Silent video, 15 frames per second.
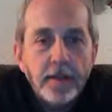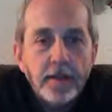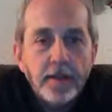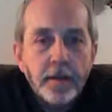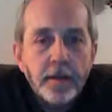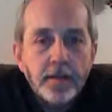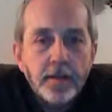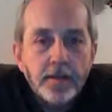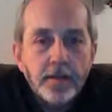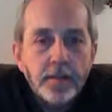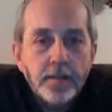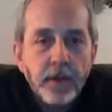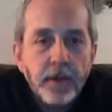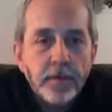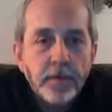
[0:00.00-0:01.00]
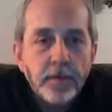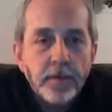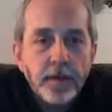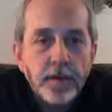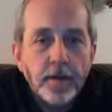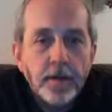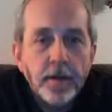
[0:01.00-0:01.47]
not just a
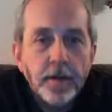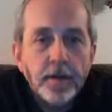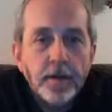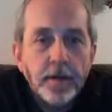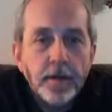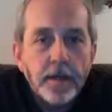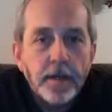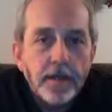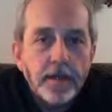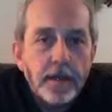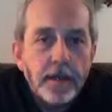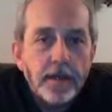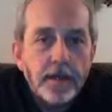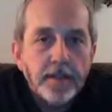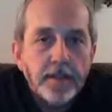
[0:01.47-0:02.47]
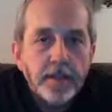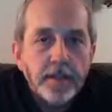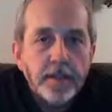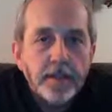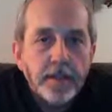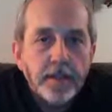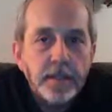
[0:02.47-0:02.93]
background in tennis
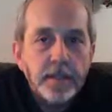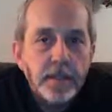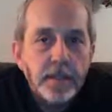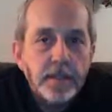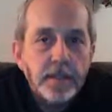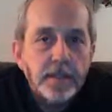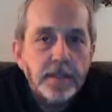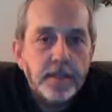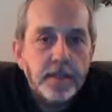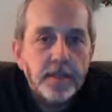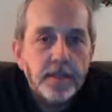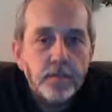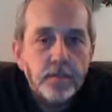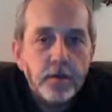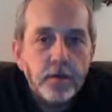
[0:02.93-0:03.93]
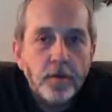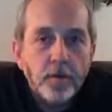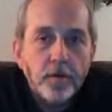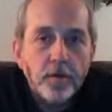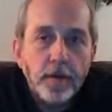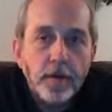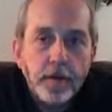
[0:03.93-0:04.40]
as a teaching
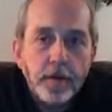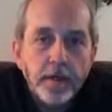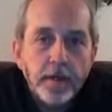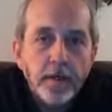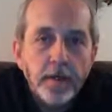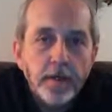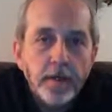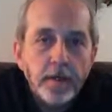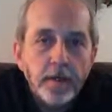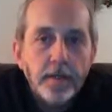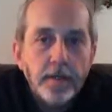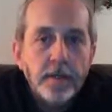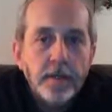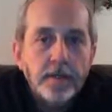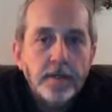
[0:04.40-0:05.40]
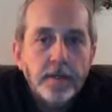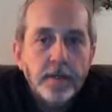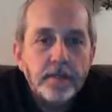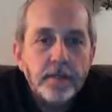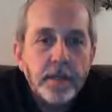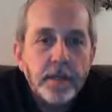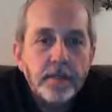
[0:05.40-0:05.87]
pro and as a
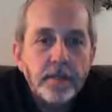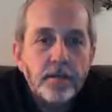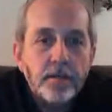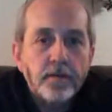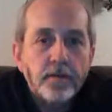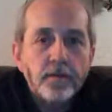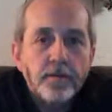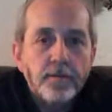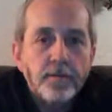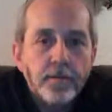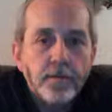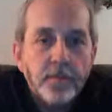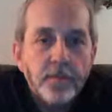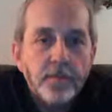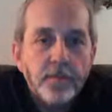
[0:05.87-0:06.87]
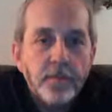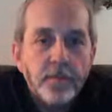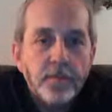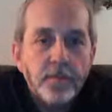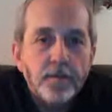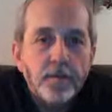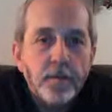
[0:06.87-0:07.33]
competitor. I've still been playing
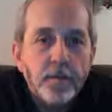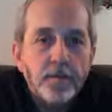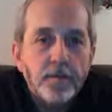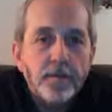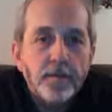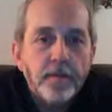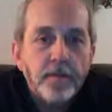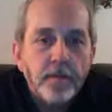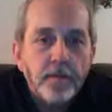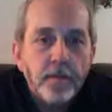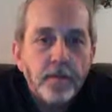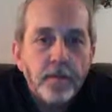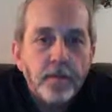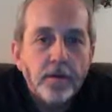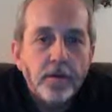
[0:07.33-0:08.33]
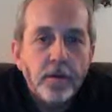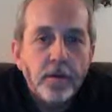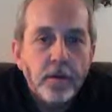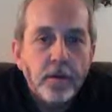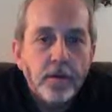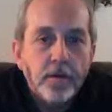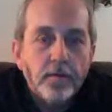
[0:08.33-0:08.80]
tournaments right up until a few years
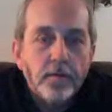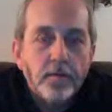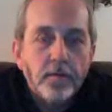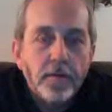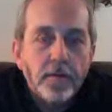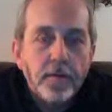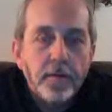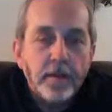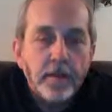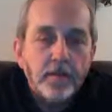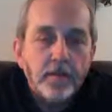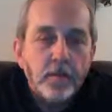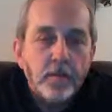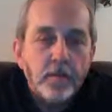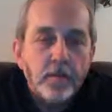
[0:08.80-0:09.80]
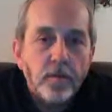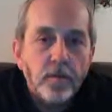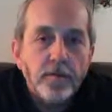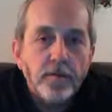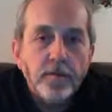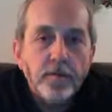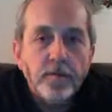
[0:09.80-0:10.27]
ago. I've been playing that sport for
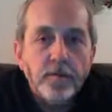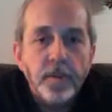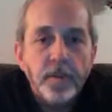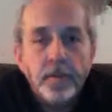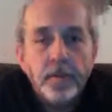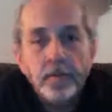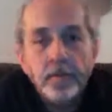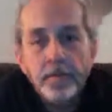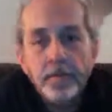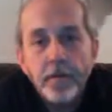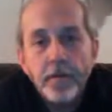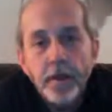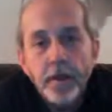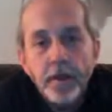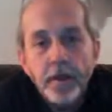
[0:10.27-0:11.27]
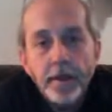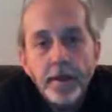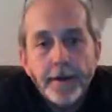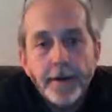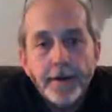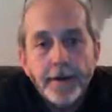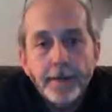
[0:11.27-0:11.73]
almost 50 years.
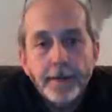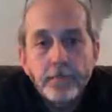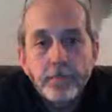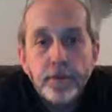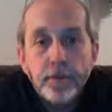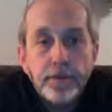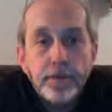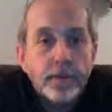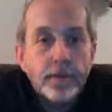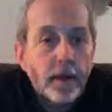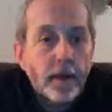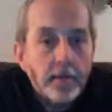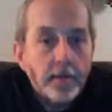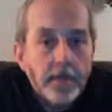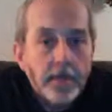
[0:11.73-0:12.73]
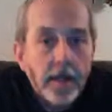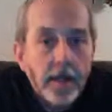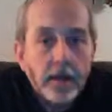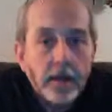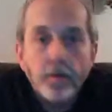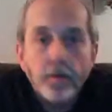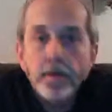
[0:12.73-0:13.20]
I've played college
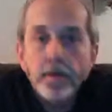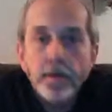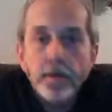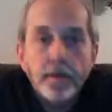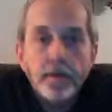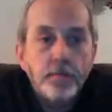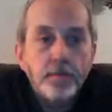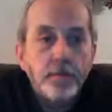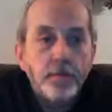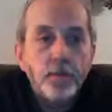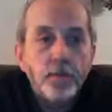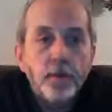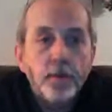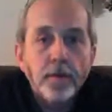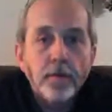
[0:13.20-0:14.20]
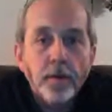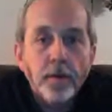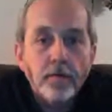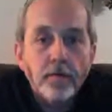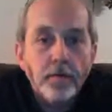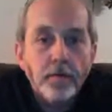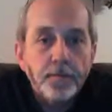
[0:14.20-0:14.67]
soccer at a Division I
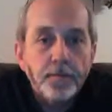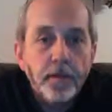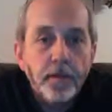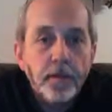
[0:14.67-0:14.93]
level,